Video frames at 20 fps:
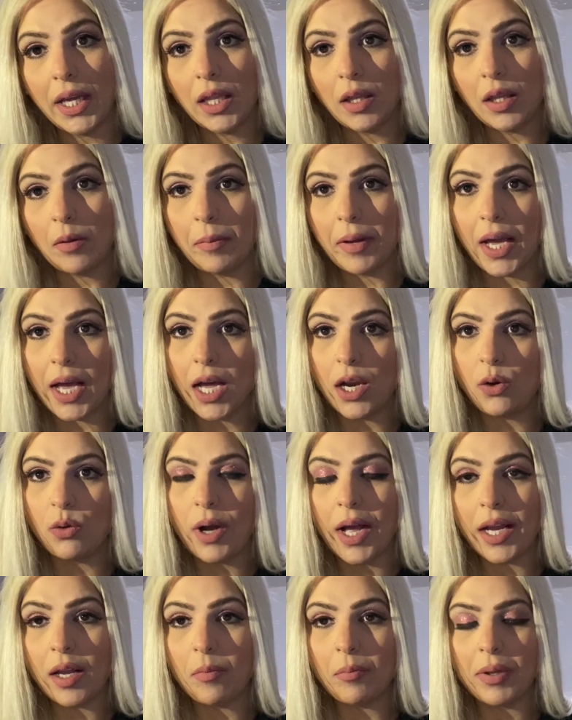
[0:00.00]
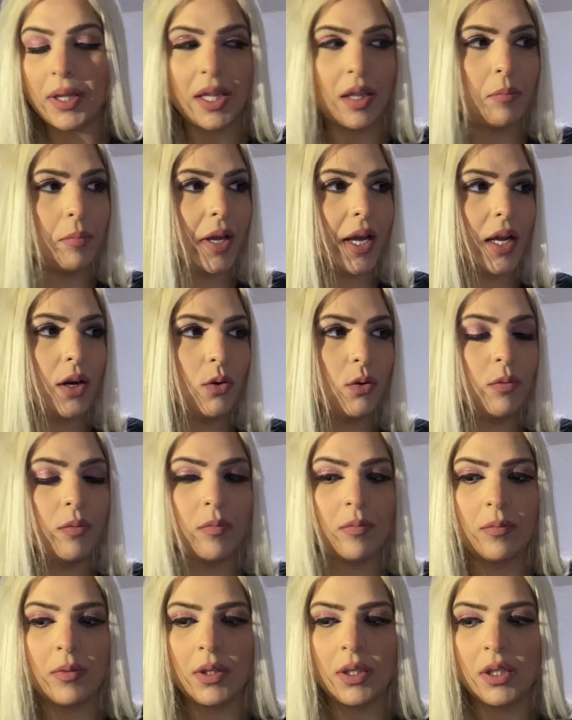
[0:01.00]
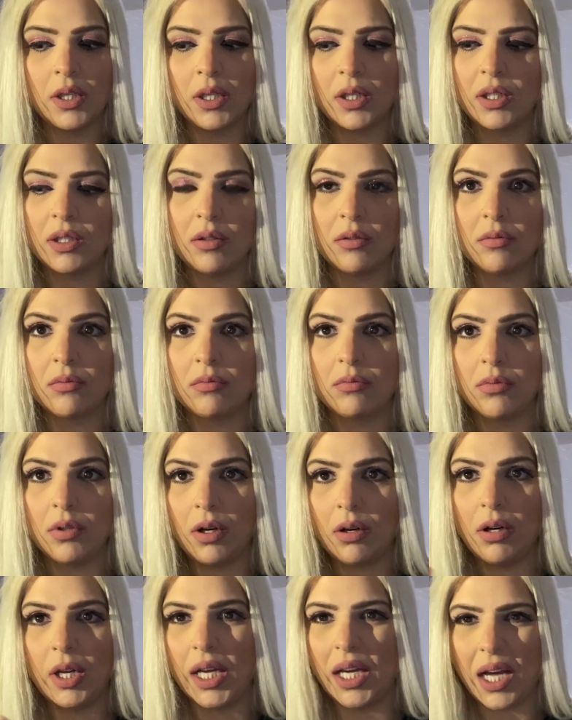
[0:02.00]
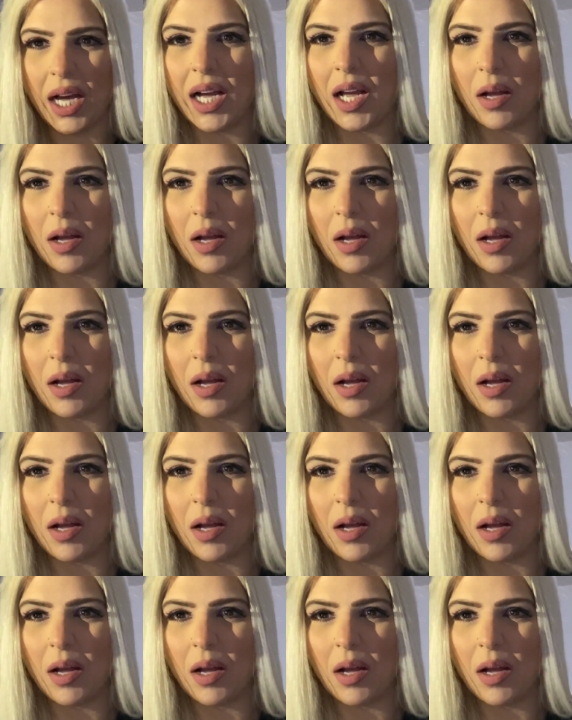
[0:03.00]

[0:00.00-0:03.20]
The piano. I can play the piano. Okay,